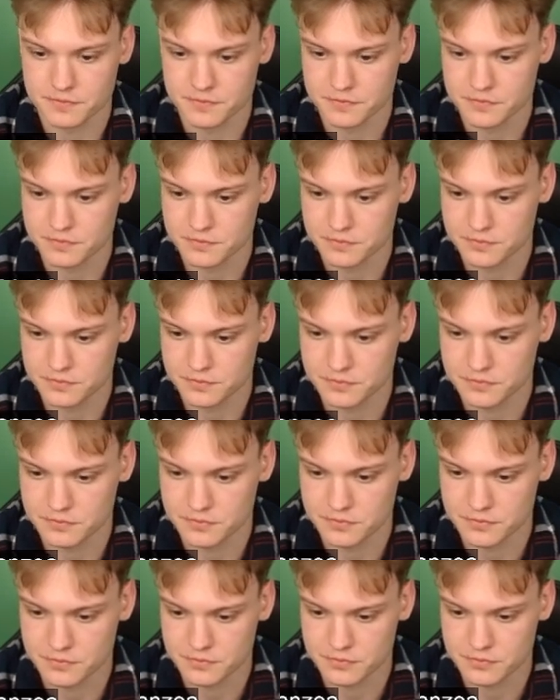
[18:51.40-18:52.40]

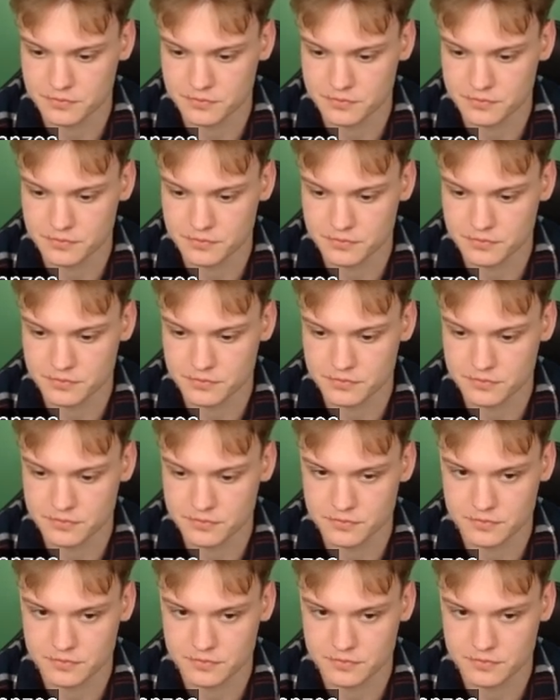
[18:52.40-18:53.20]
(silence)